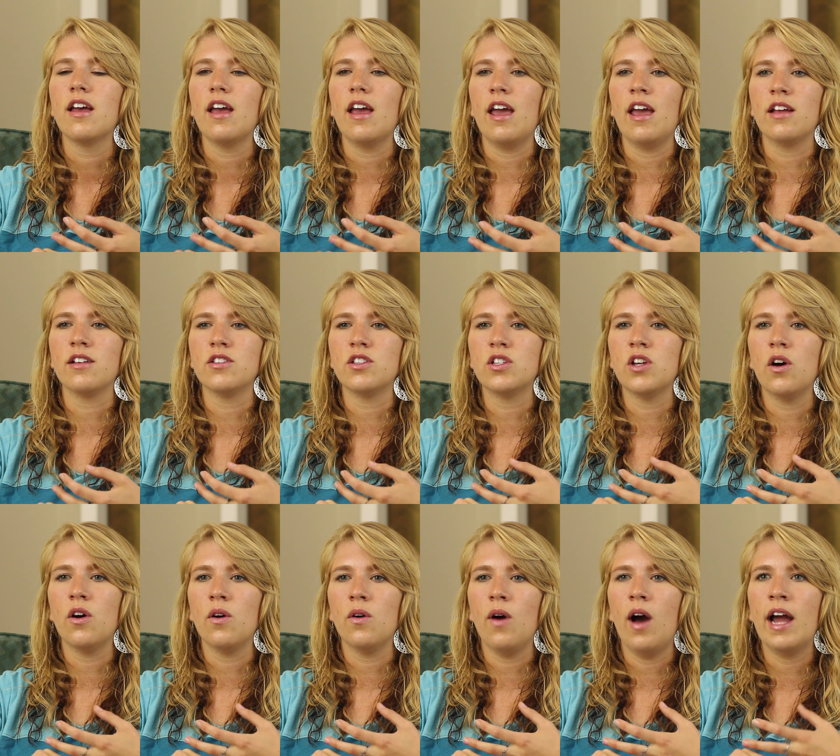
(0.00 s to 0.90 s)
And
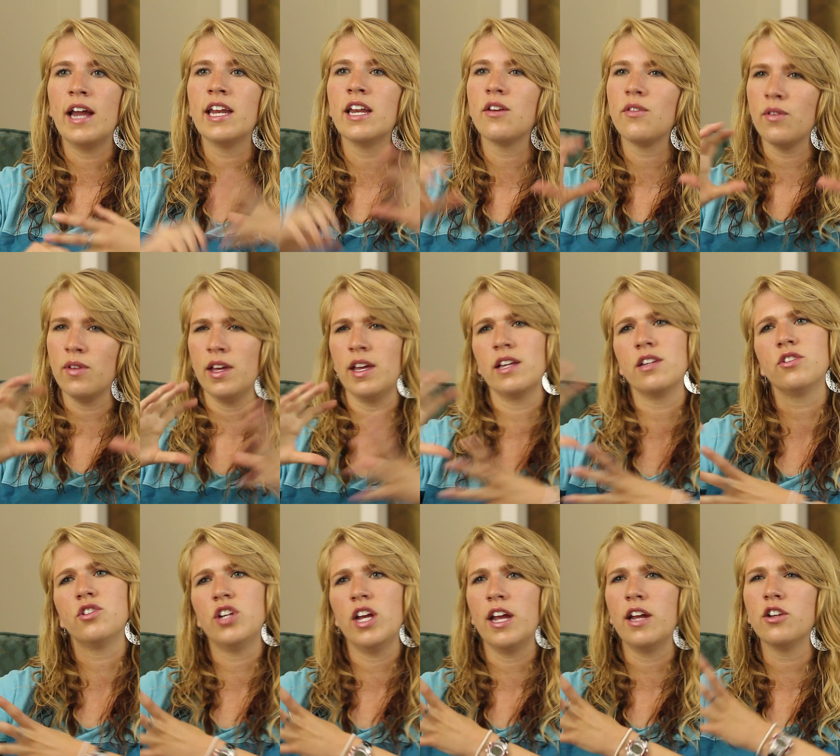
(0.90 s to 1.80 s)
so I didn't really
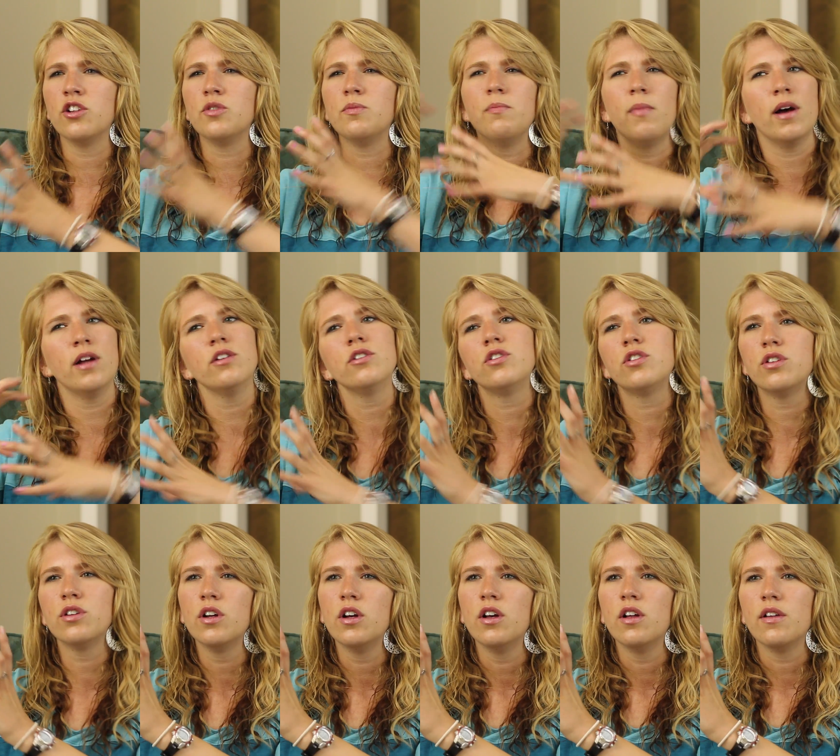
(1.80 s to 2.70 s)
change
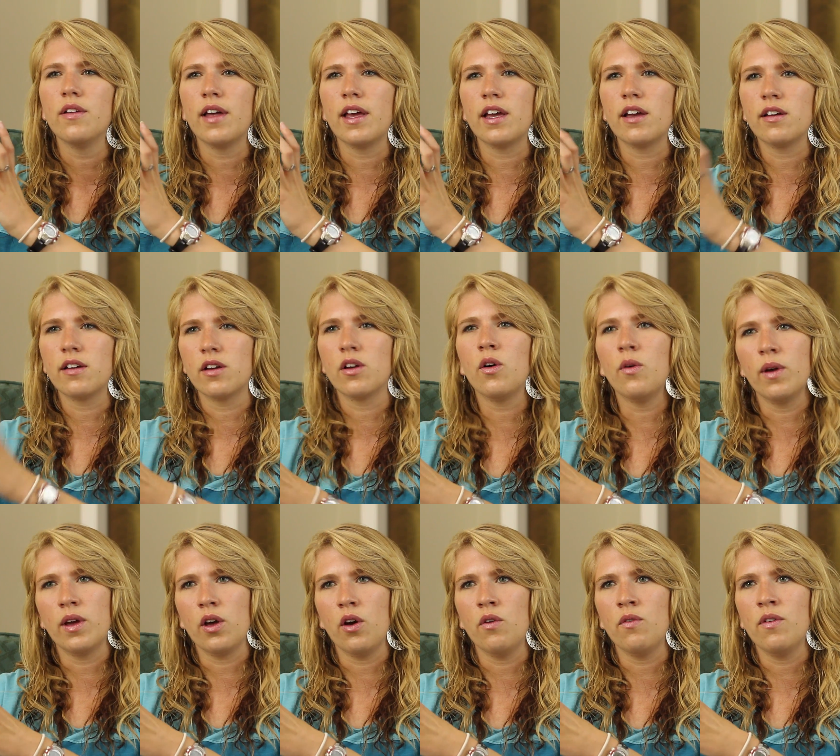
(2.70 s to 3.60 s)
much, like,
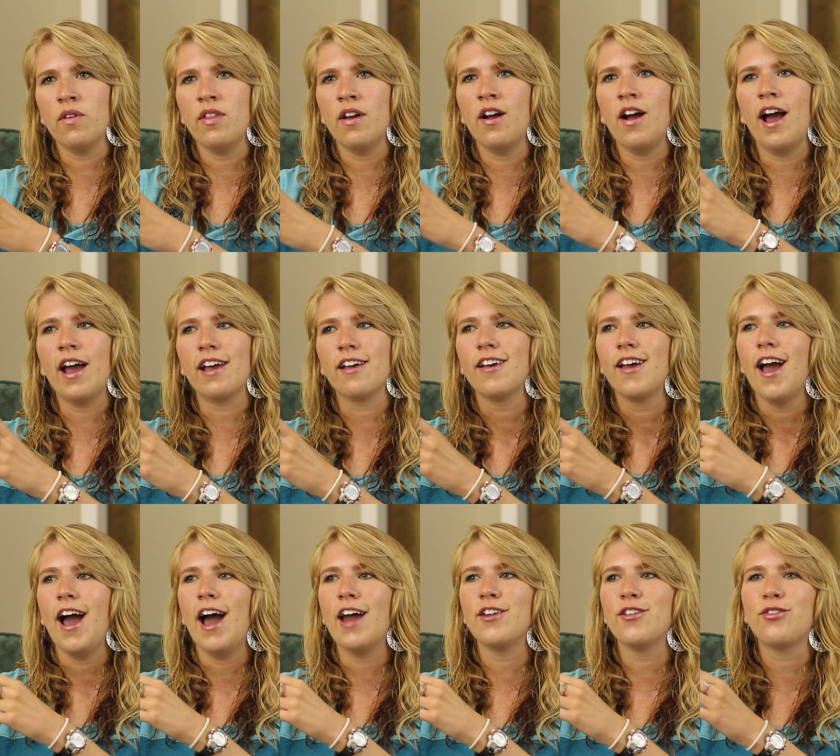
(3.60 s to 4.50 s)
going over there. I
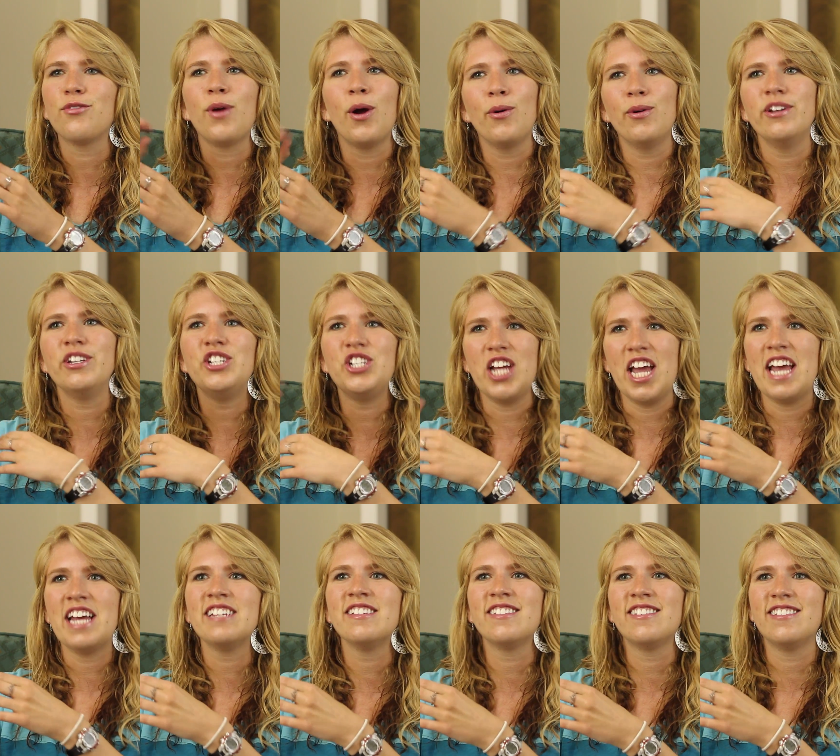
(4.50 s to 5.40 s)
had to throw in
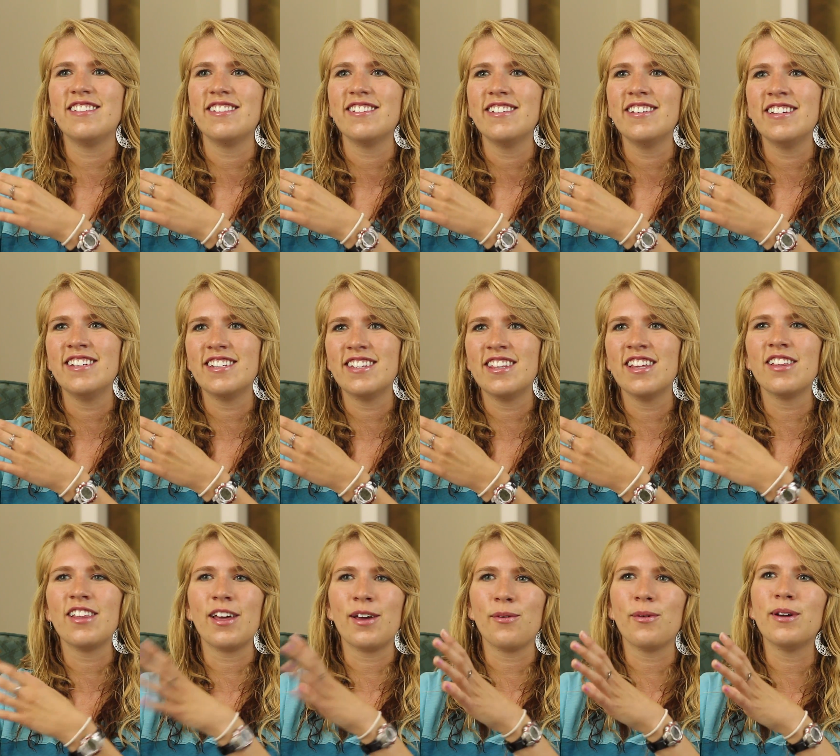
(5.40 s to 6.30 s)
J's into the
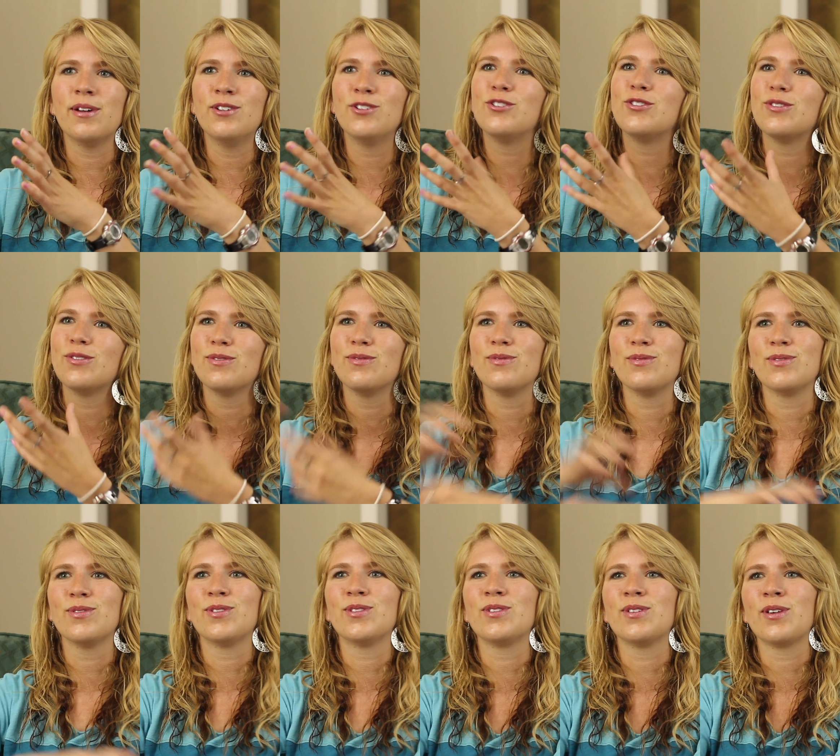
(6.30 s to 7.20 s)
language. It
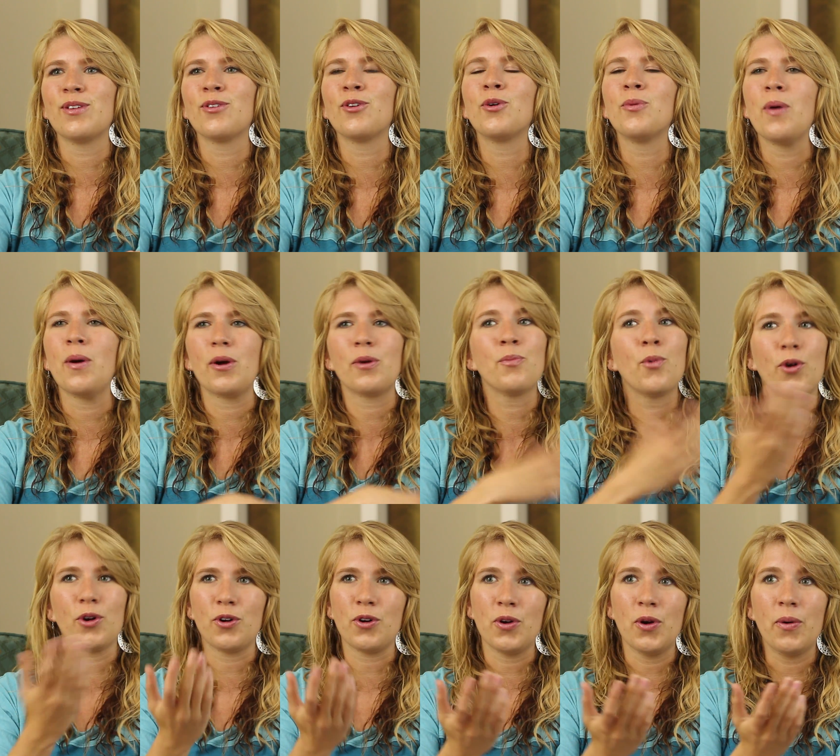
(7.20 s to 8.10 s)
was a little bit
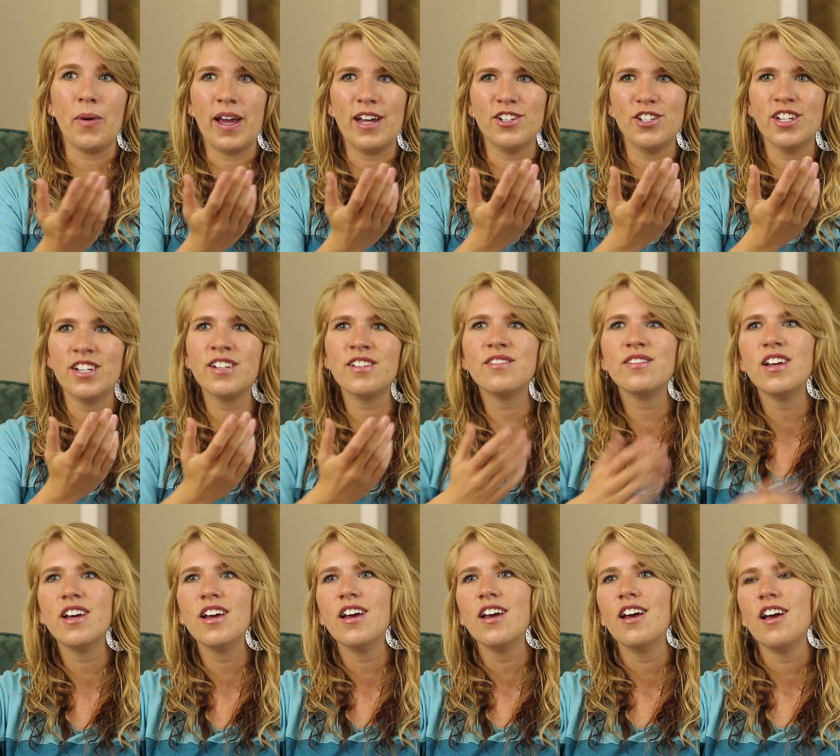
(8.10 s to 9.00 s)
more Croatian.
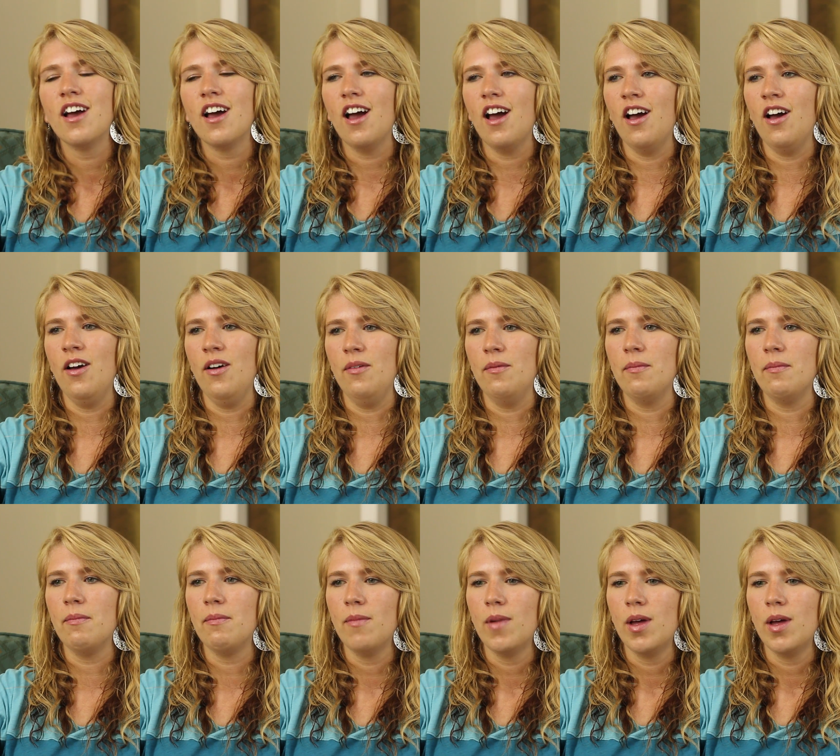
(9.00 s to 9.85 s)
The